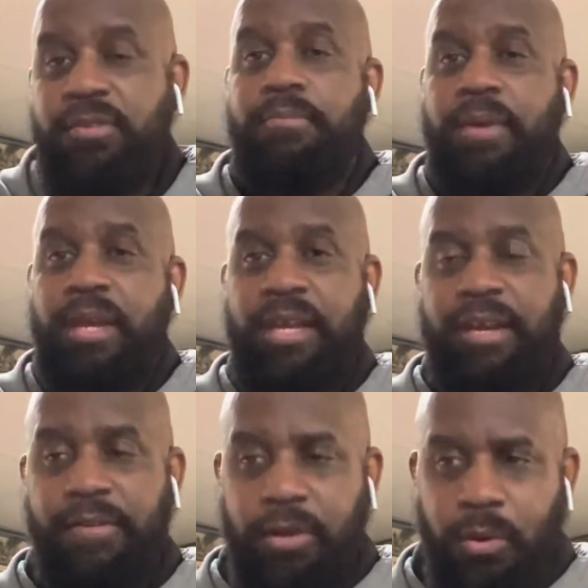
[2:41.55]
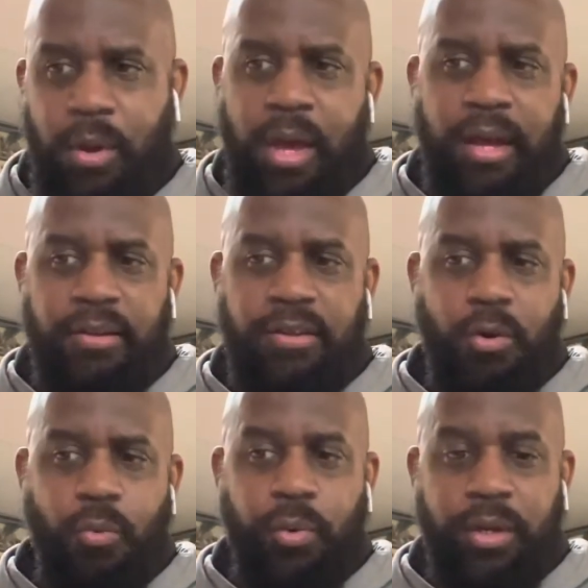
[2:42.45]
to me, even though the
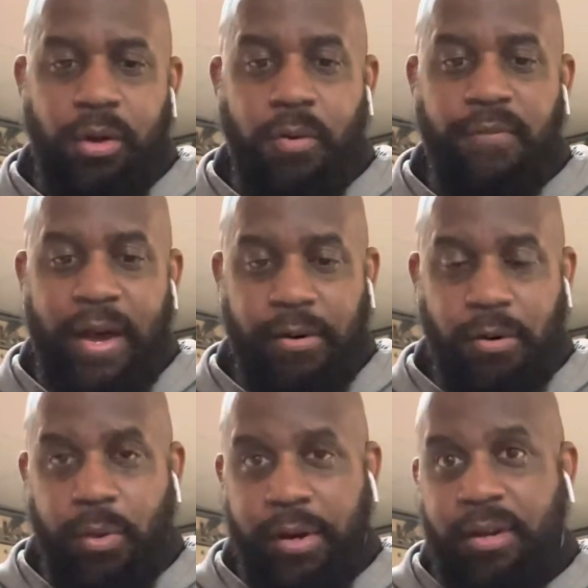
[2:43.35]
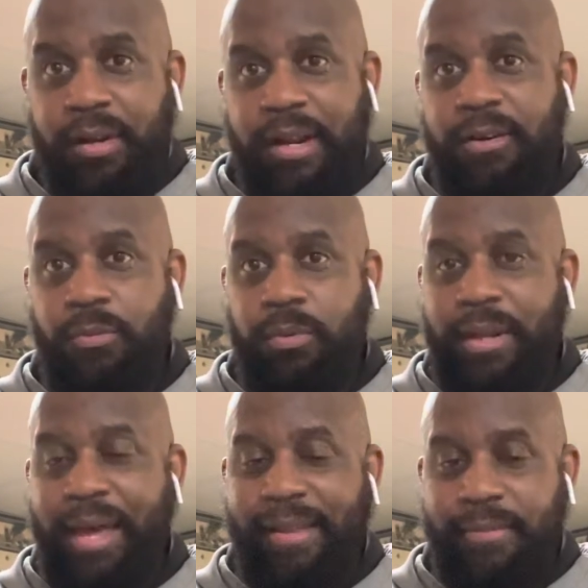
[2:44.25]
real vinyl record collector
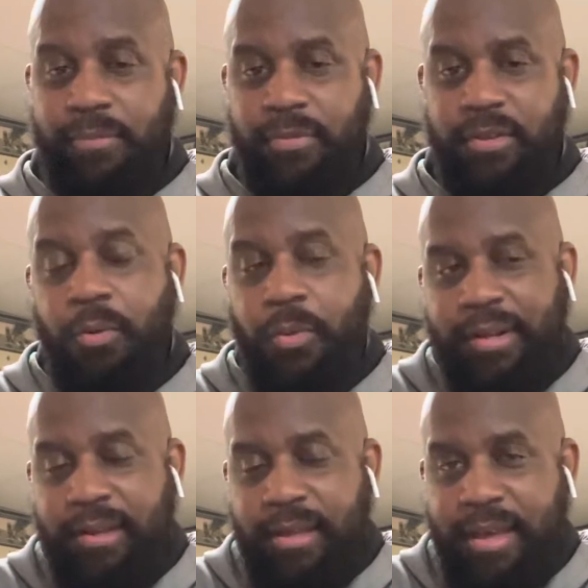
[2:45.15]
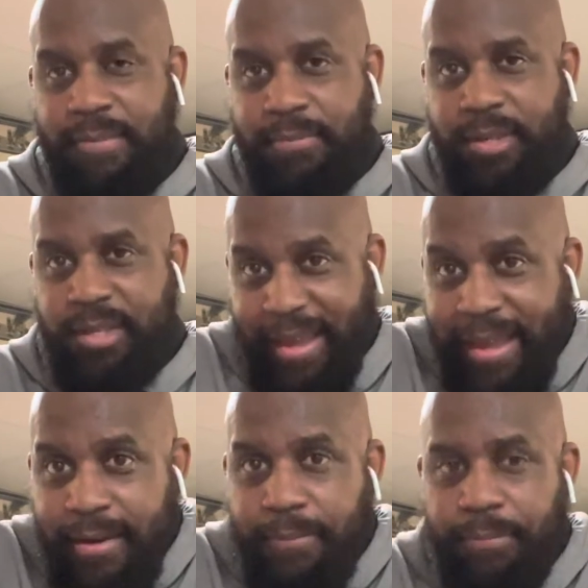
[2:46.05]
don't want to say
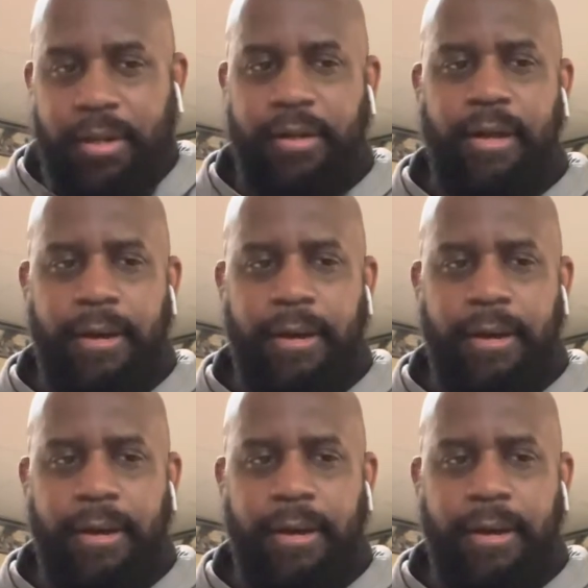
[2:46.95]
it, but